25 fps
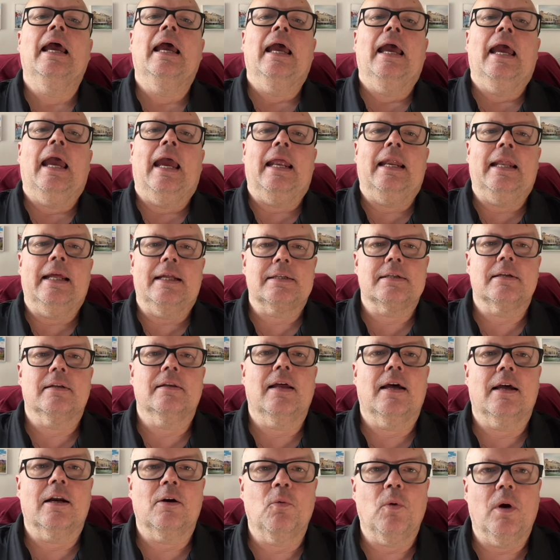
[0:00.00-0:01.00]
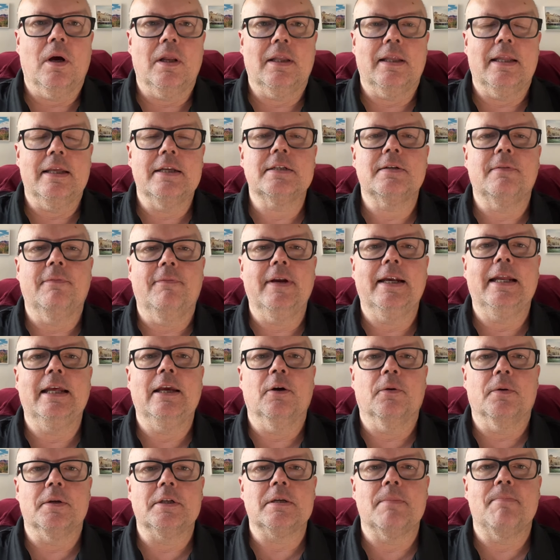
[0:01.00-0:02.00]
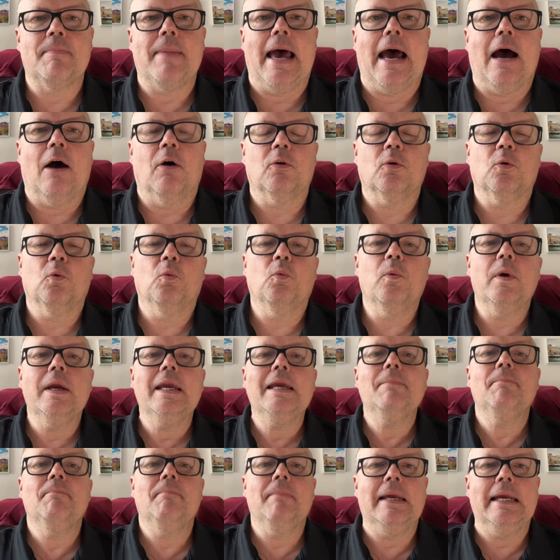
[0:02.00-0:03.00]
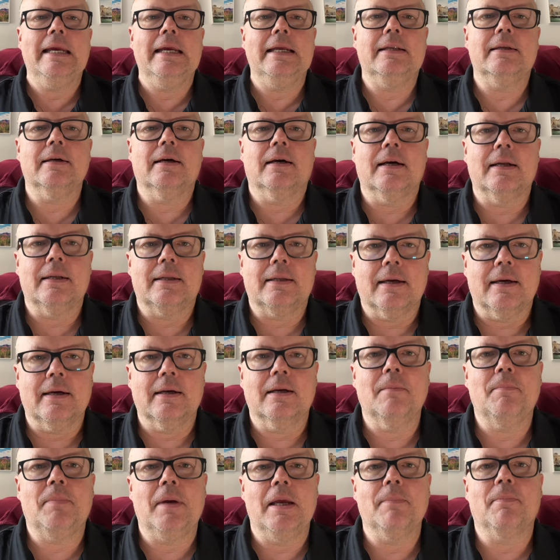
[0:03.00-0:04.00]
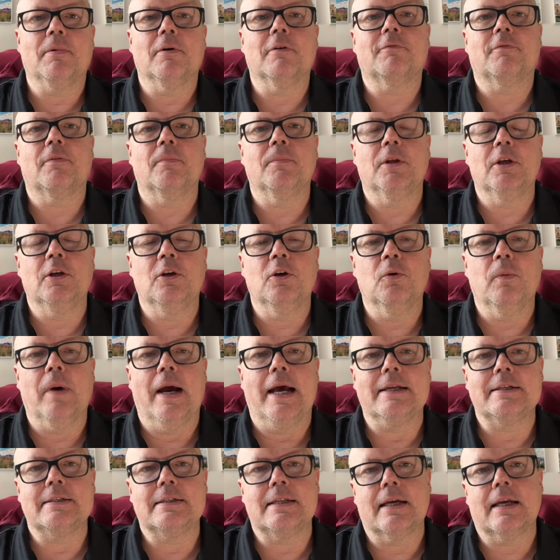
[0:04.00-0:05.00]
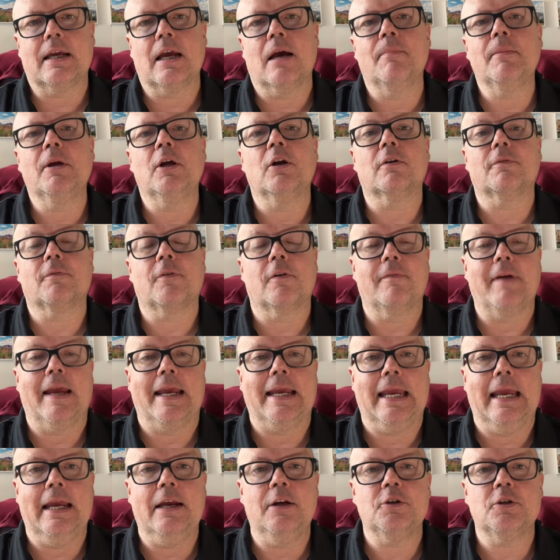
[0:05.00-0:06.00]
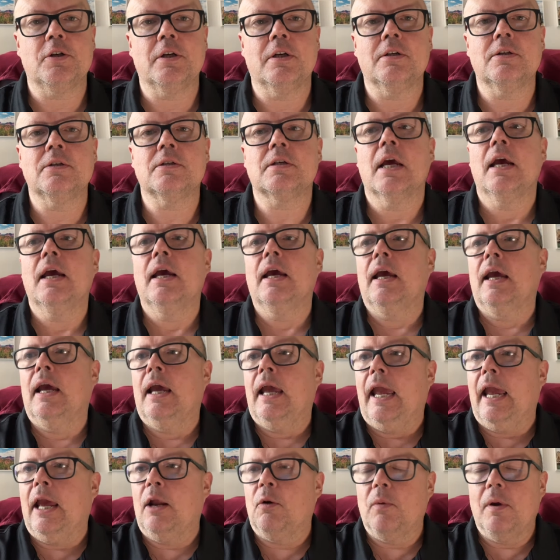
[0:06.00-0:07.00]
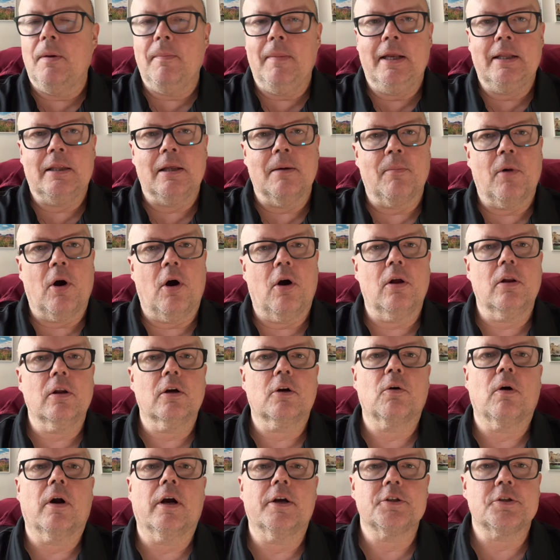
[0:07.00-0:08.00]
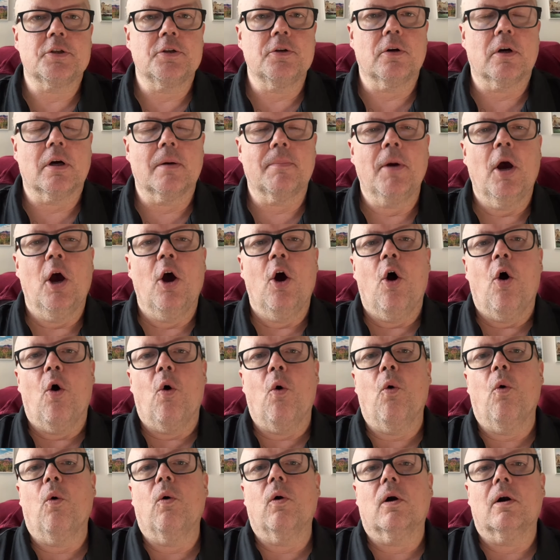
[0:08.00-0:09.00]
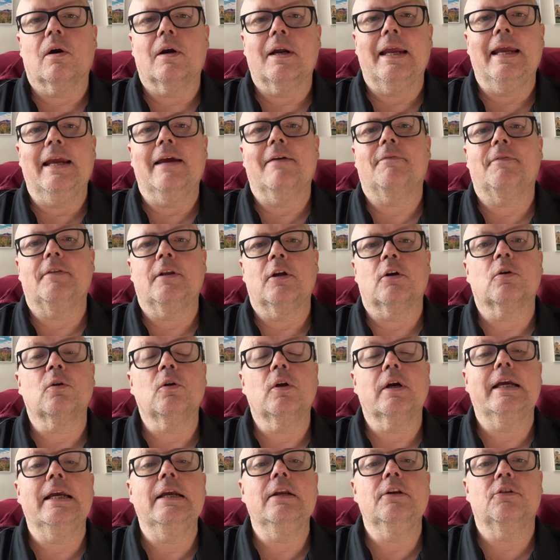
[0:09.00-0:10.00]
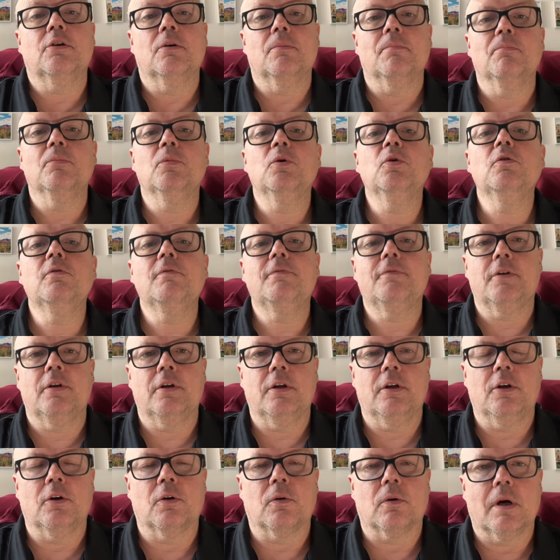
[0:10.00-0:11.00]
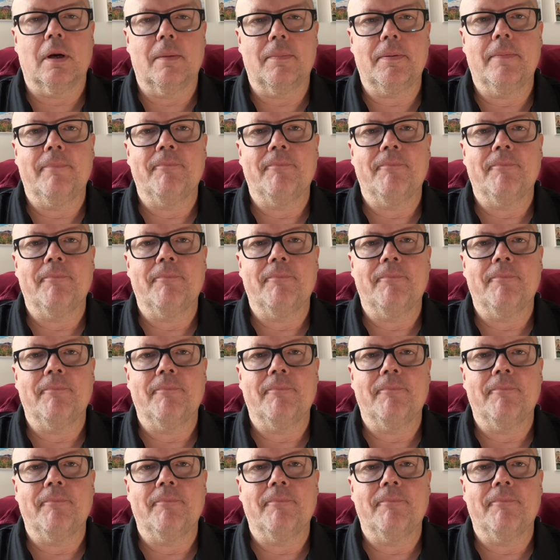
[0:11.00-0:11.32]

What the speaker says: And that's a lot of what this video is about. We meet a ton of people from the US that come here for vacations, and we meet them all across Europe. Or if they're looking to move to Europe,